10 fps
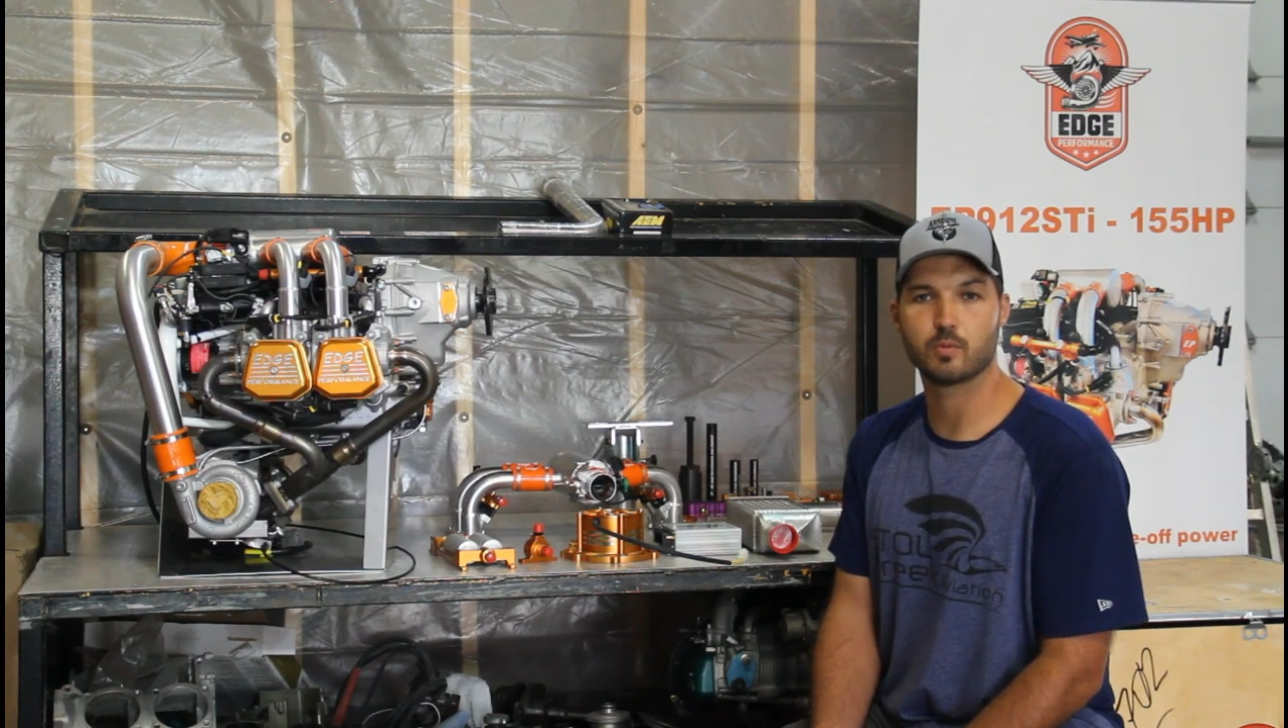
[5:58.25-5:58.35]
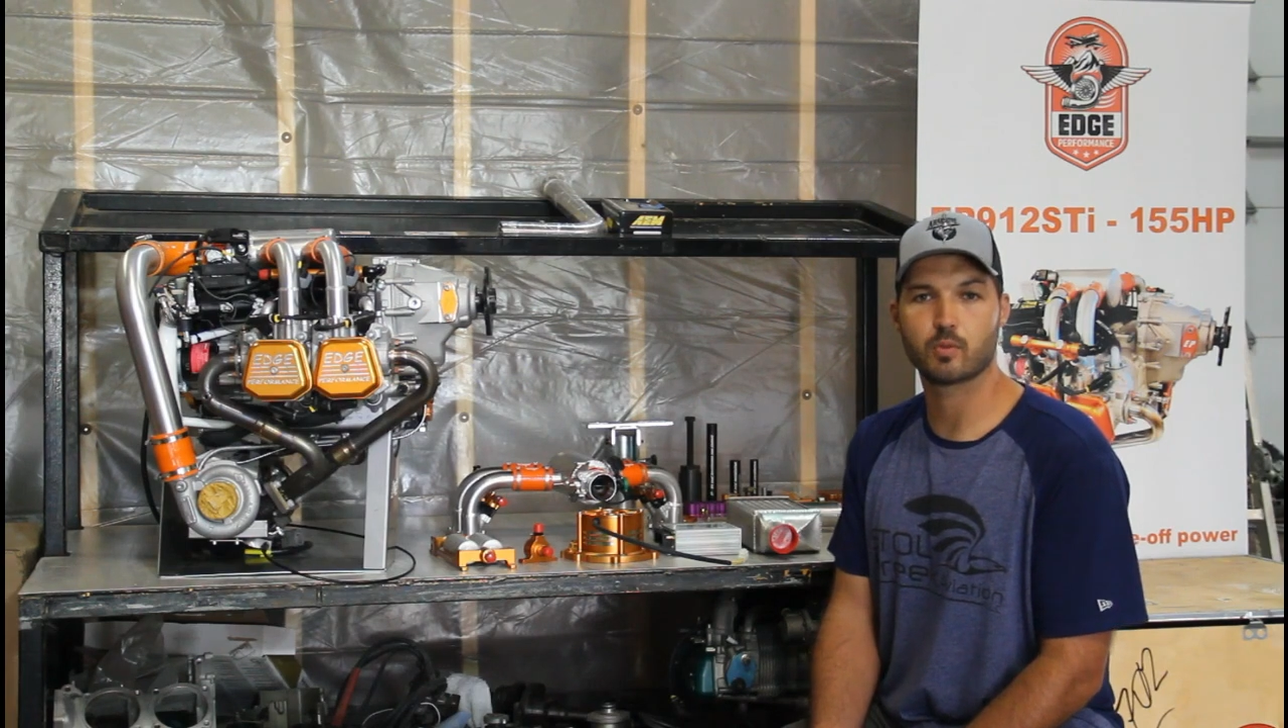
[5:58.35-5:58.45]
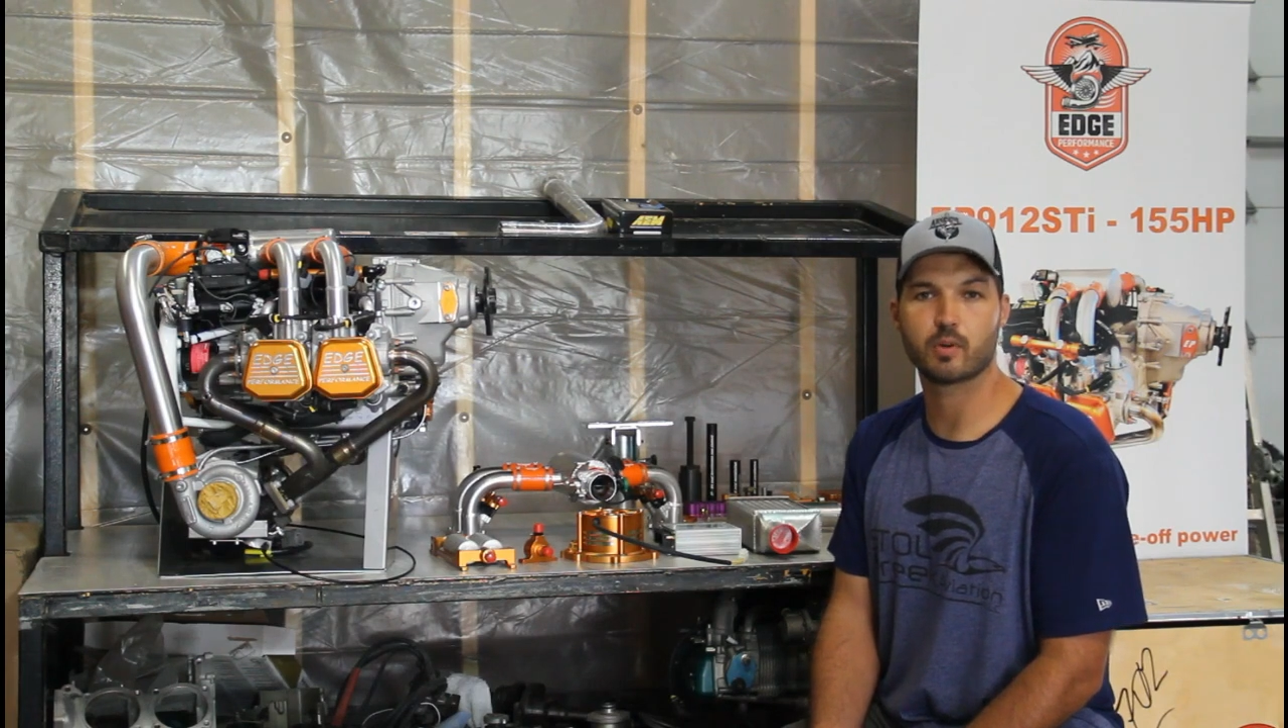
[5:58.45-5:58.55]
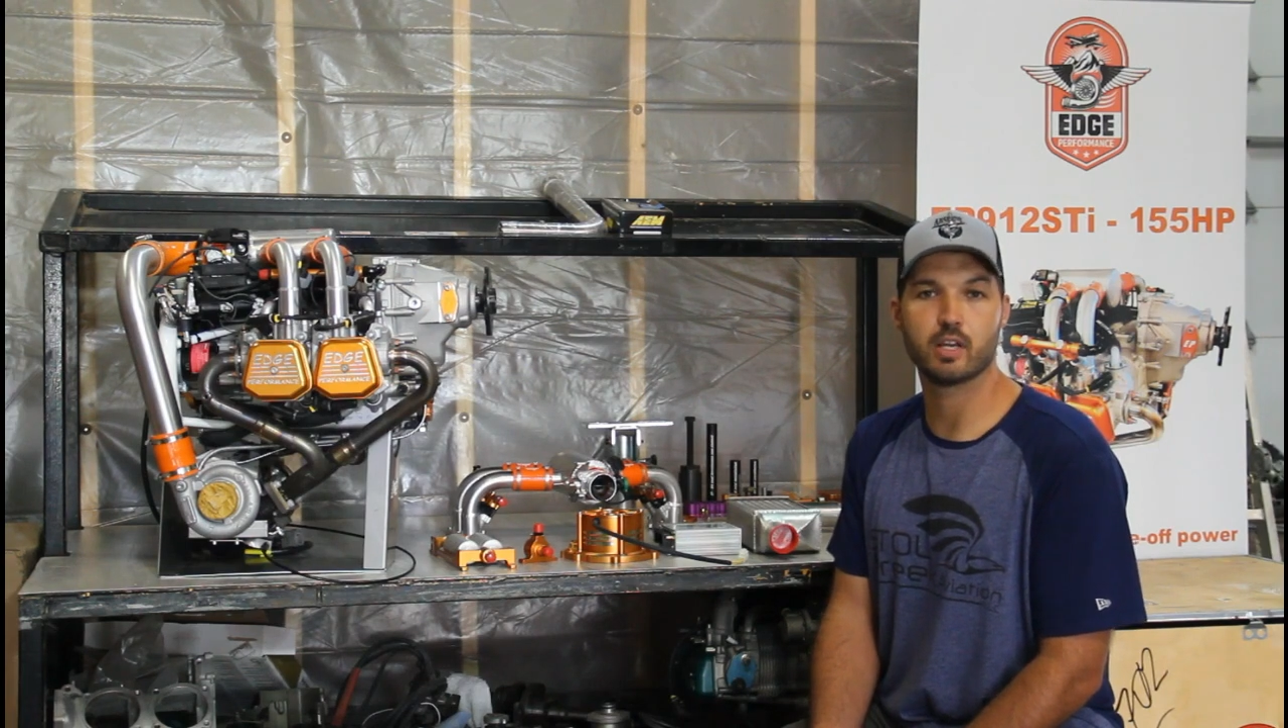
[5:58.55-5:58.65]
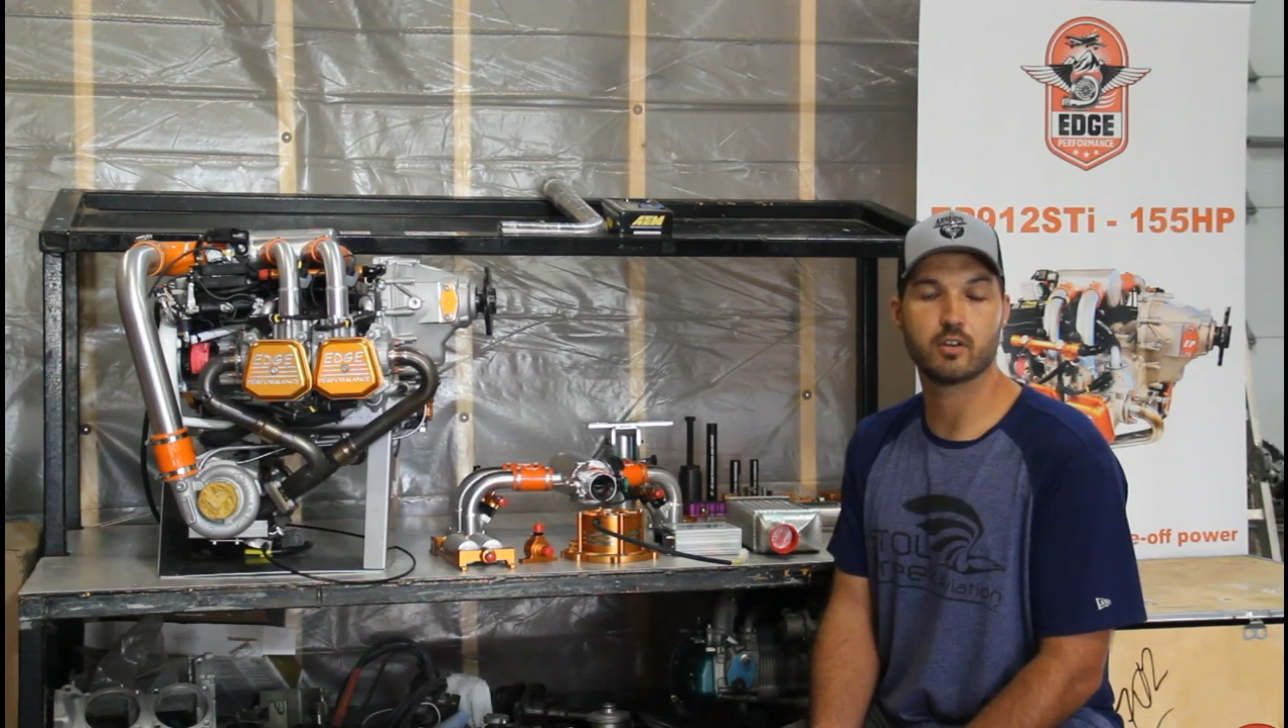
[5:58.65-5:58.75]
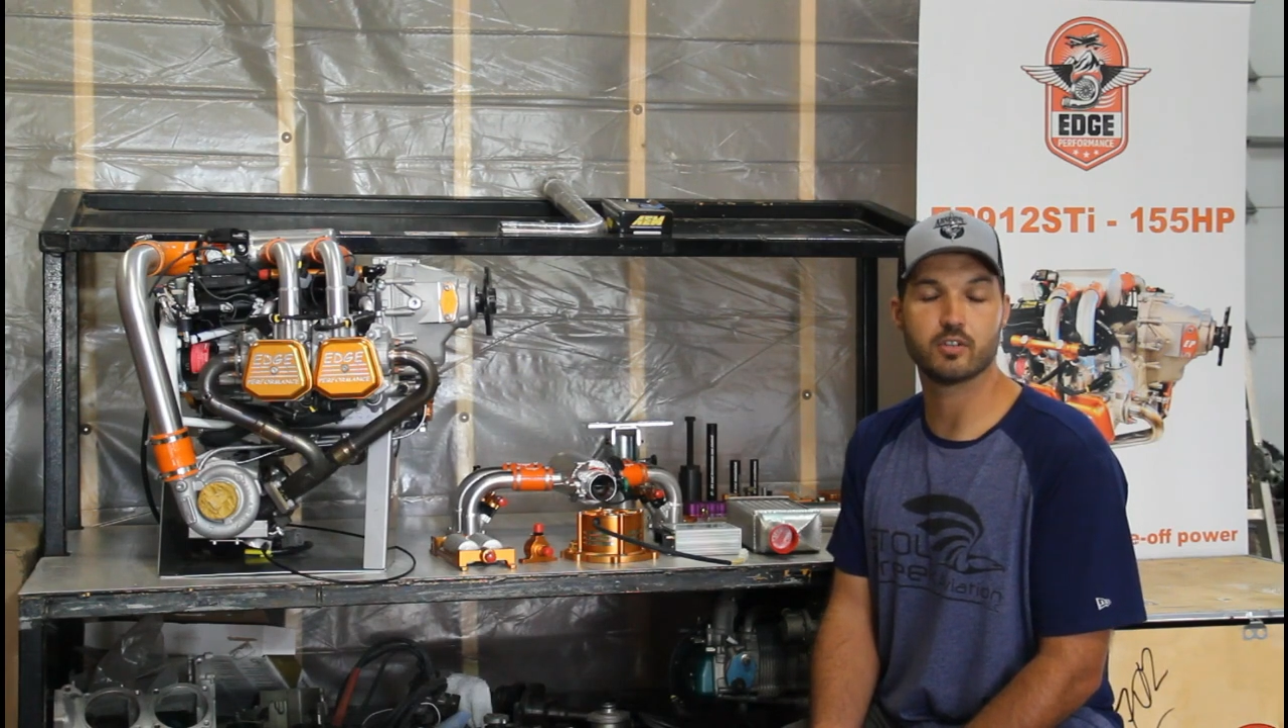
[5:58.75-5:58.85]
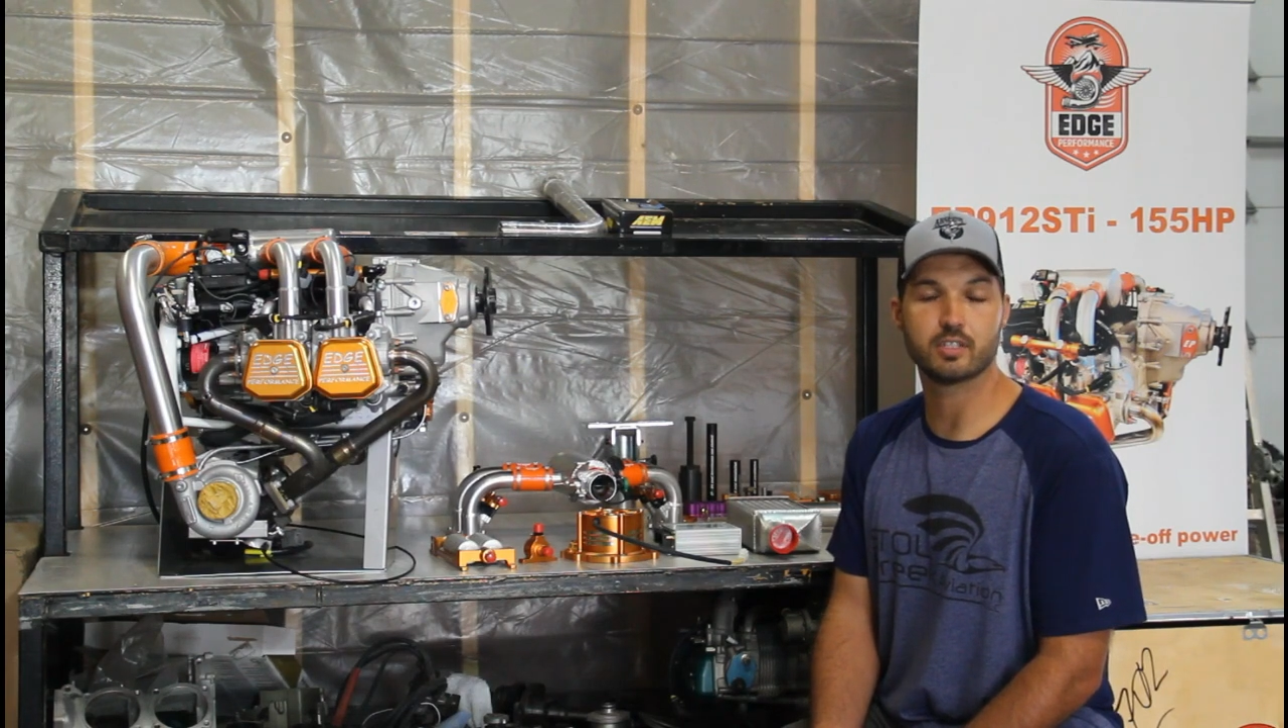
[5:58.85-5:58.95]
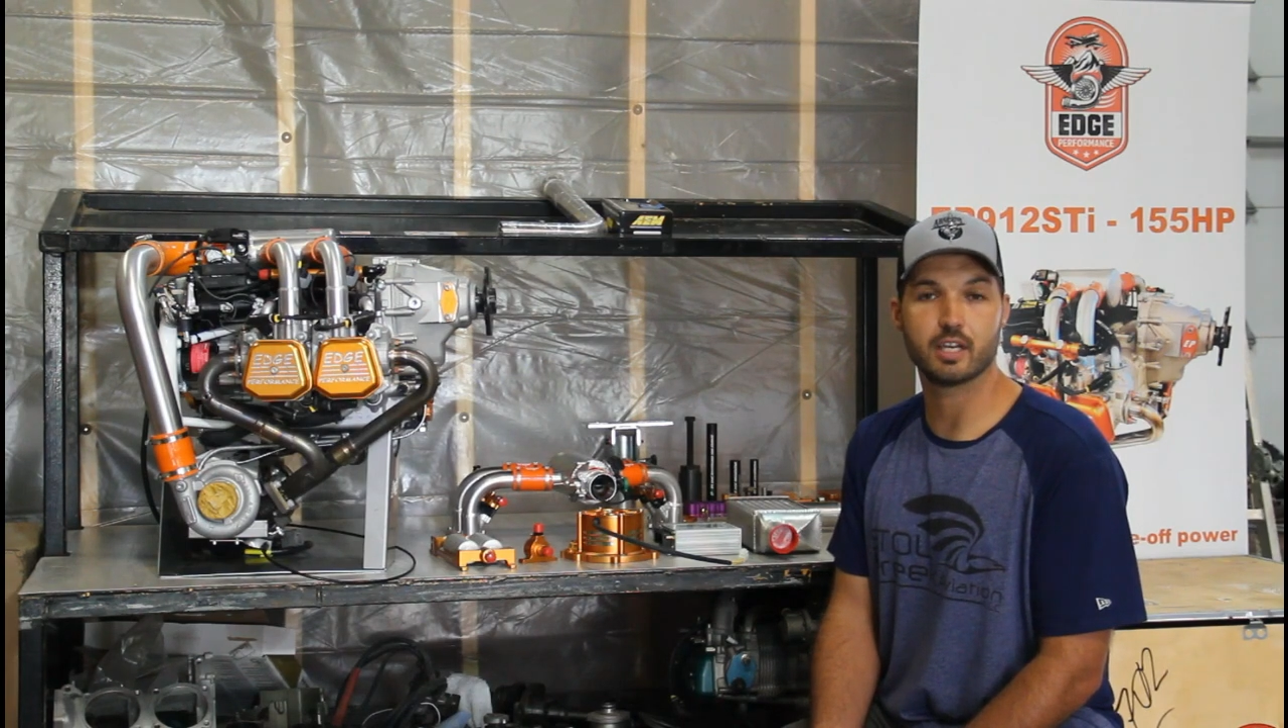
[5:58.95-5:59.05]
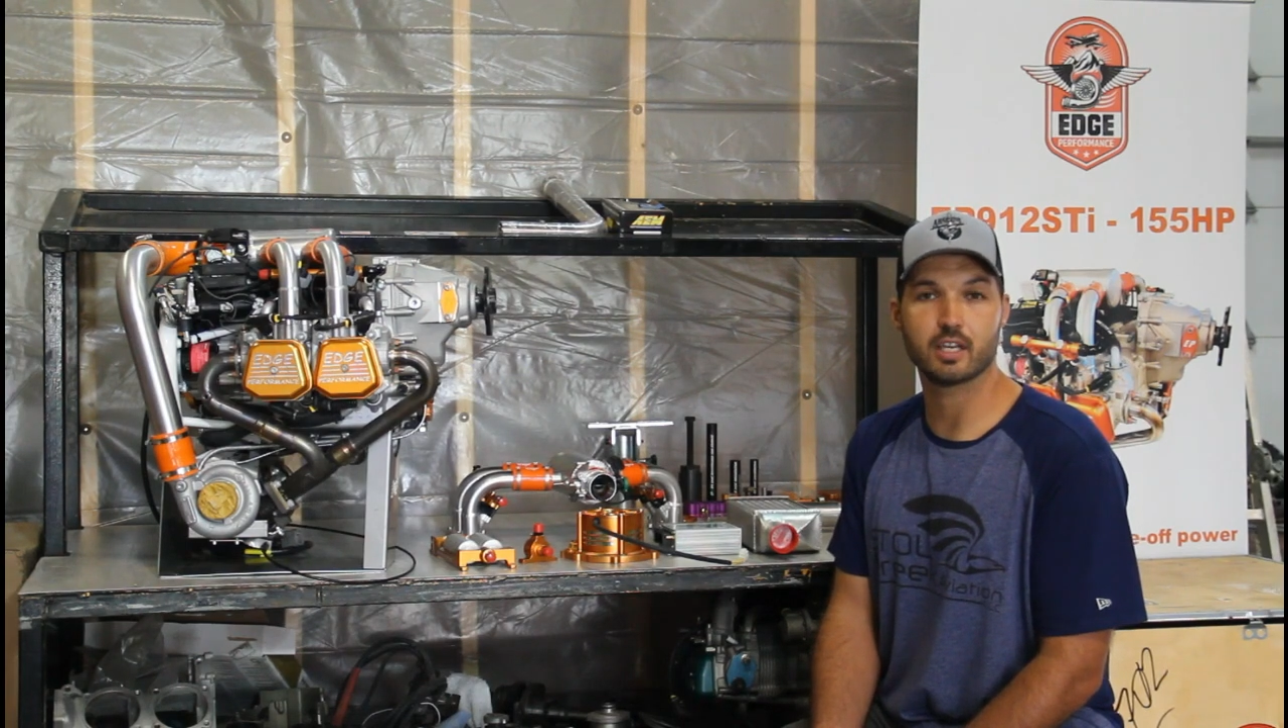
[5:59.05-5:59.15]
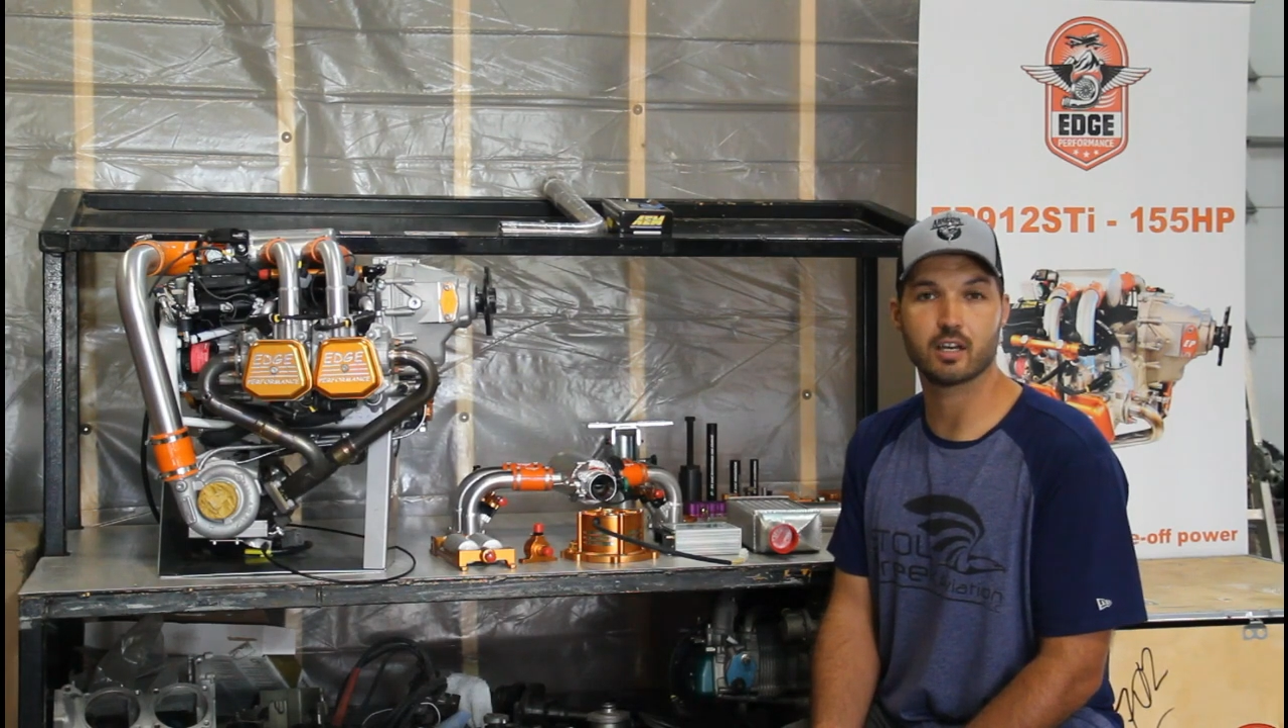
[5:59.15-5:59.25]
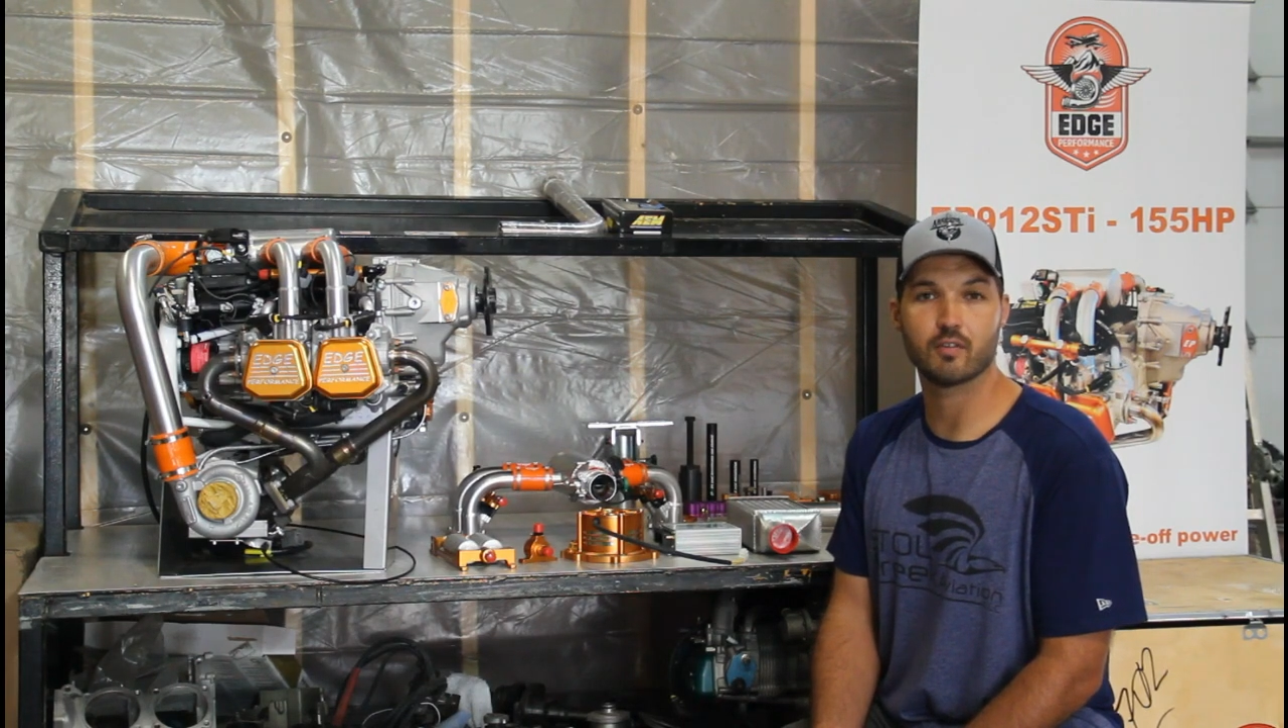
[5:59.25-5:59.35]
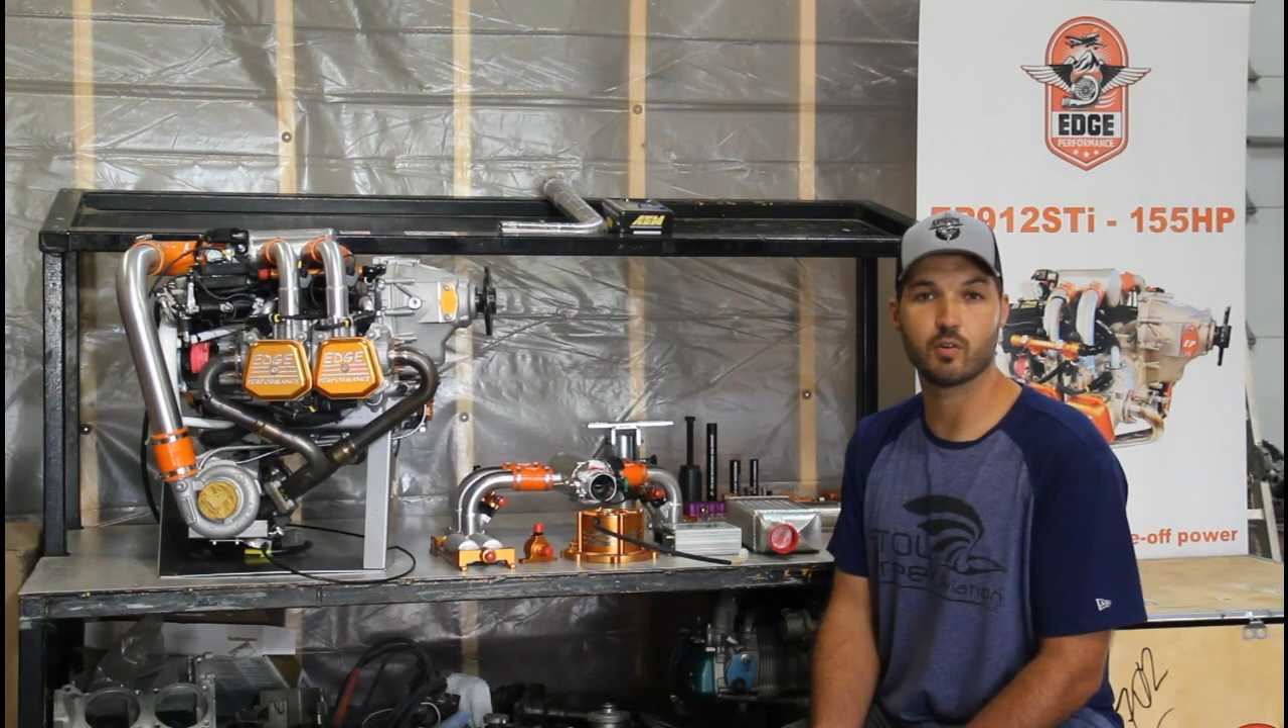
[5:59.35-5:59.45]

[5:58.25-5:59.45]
300 takeoff